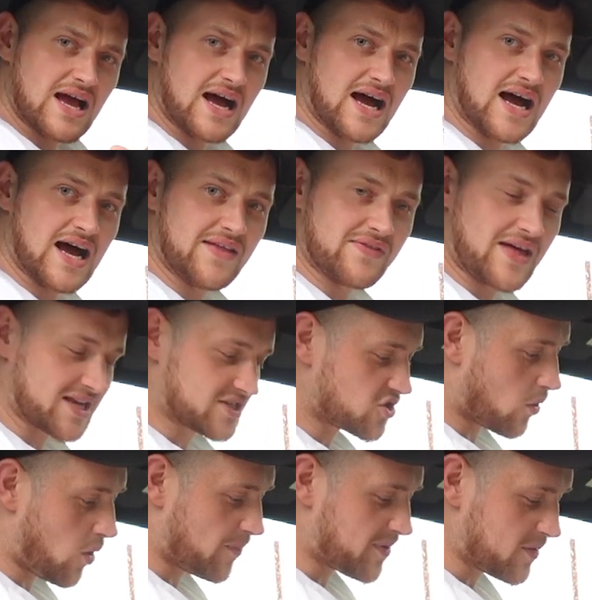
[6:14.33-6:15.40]
And that's
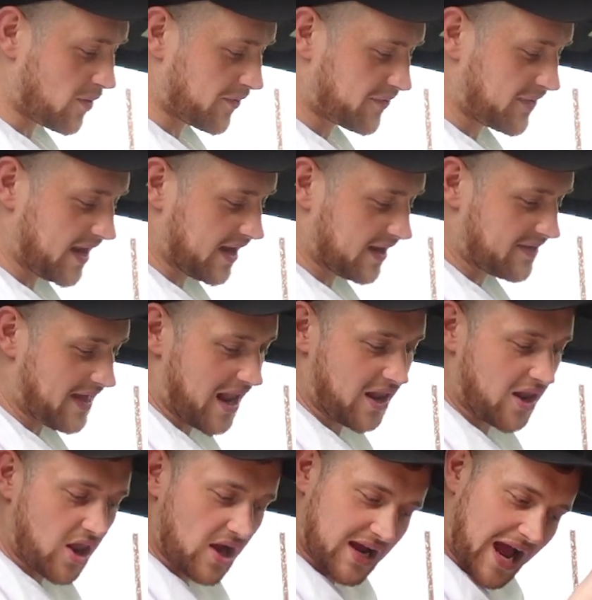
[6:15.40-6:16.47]
not what people think. That
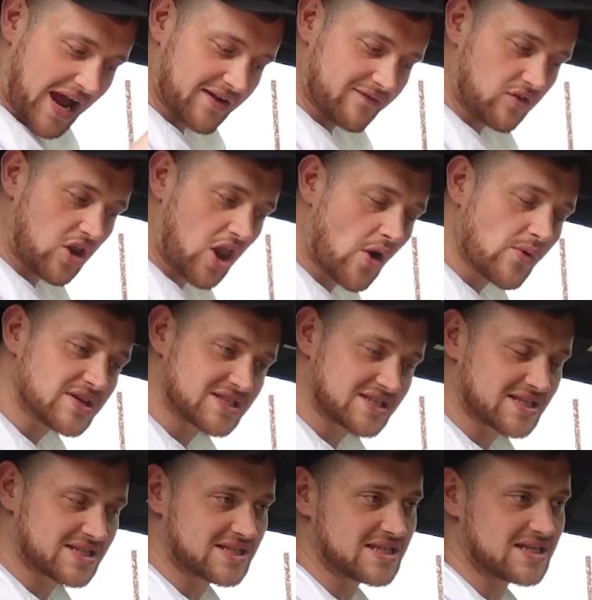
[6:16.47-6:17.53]
kind of lowers
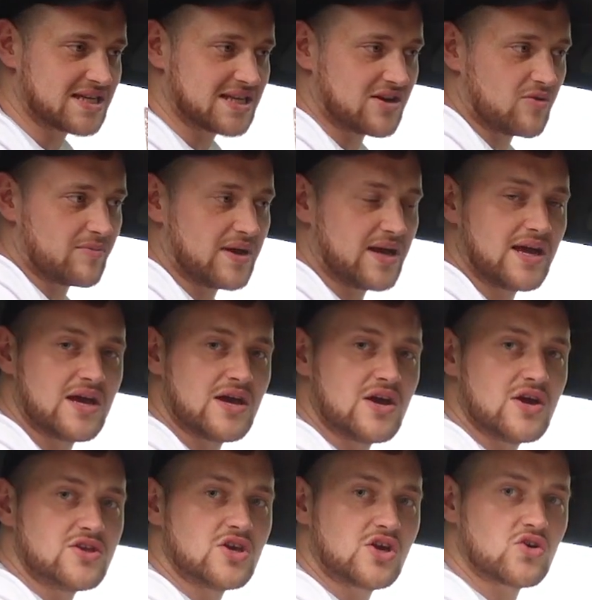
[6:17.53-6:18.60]
the seat a little bit.
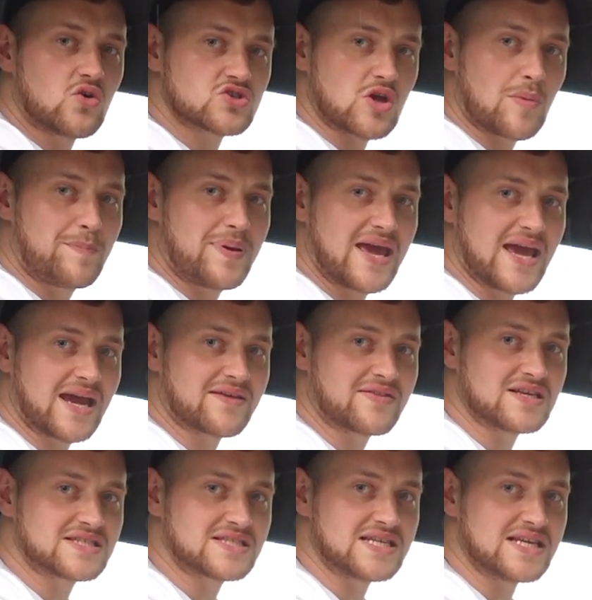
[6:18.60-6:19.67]
You can also pick
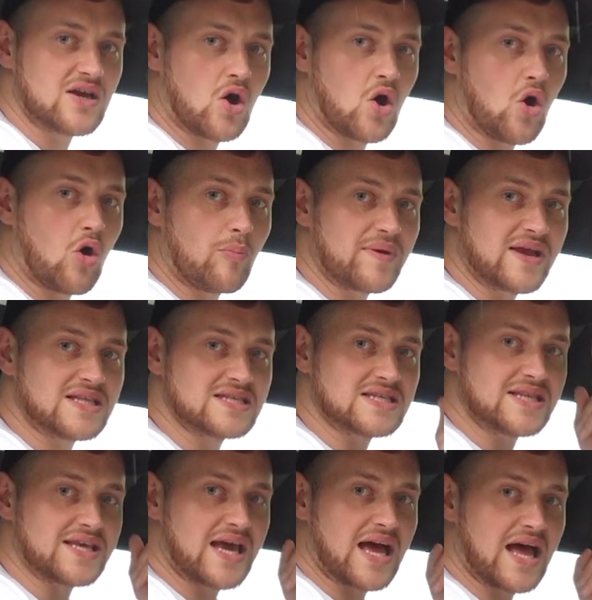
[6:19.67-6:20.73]
the seat up
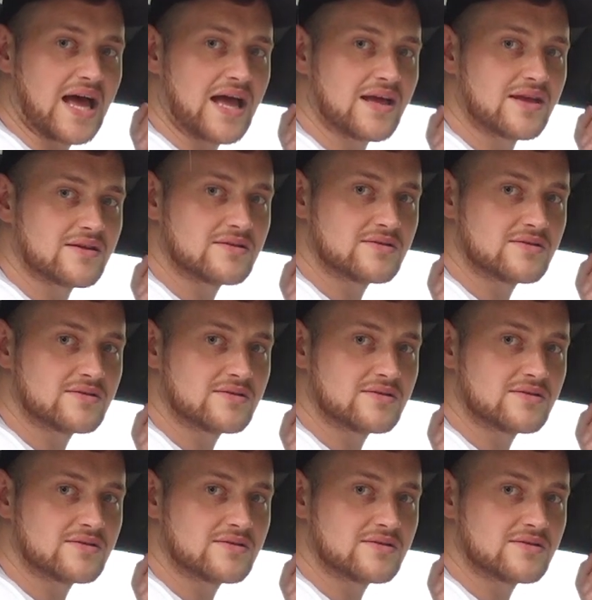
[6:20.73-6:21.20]
into the air,